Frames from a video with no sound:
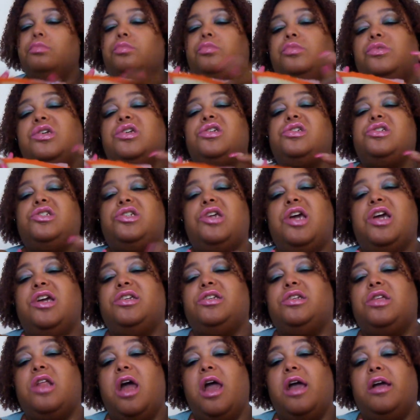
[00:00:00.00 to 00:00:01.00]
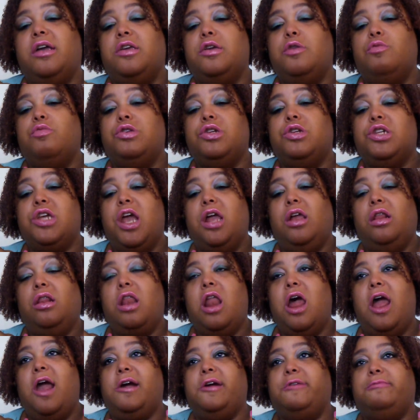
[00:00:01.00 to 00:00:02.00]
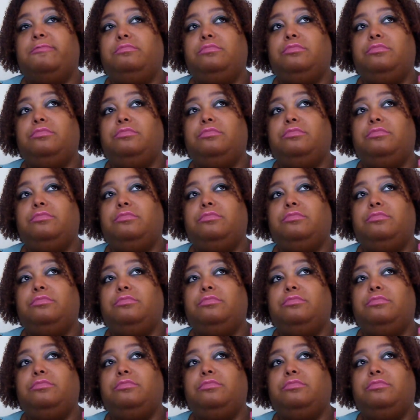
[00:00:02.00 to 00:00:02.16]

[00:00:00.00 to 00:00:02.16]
This tastes like you would take like,